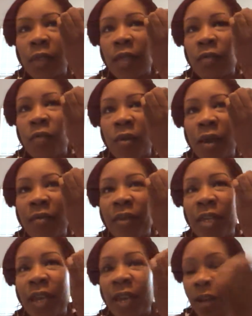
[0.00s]
And if you have
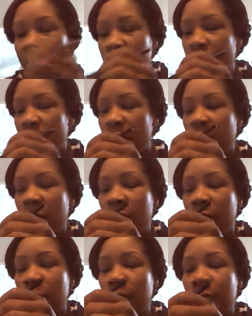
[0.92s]
any hairs
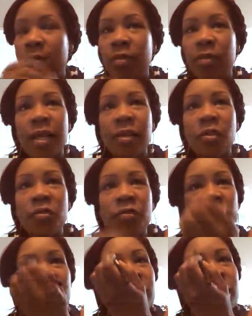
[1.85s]
that
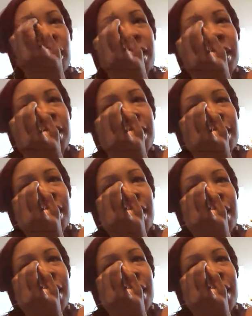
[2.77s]
don't fit into this